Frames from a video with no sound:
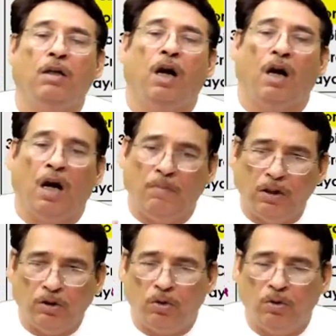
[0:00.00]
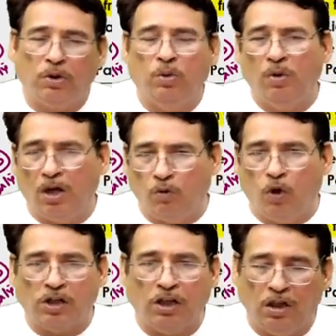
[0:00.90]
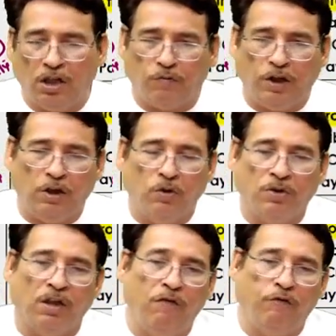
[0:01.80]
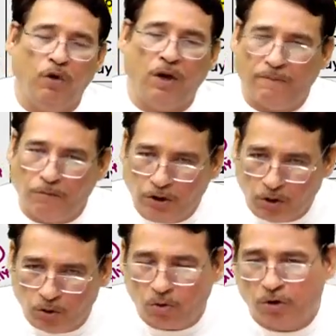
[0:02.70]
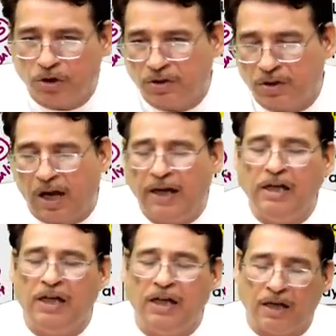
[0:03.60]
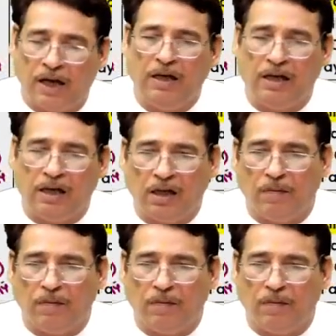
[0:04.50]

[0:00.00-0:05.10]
Among those who are watching these videos, if you have new course, kindly, kindly